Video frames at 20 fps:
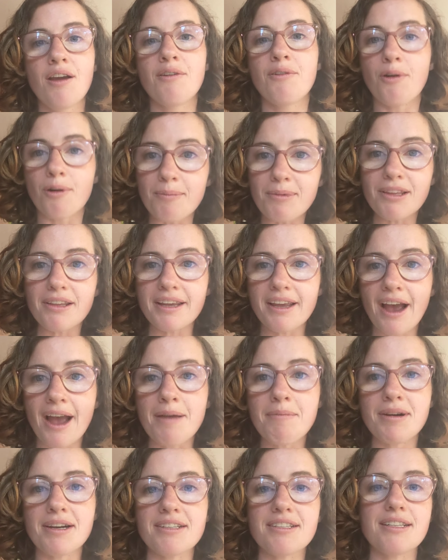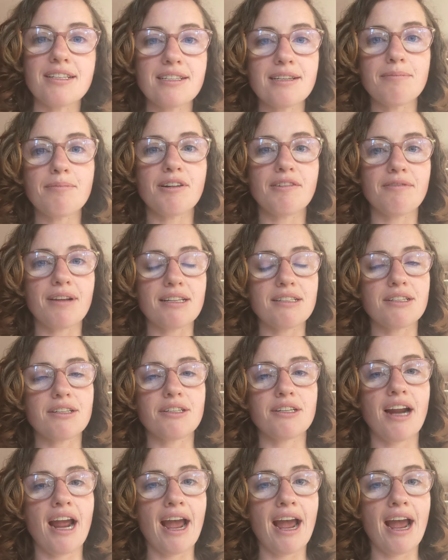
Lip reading: Normally, I'm an assistant professor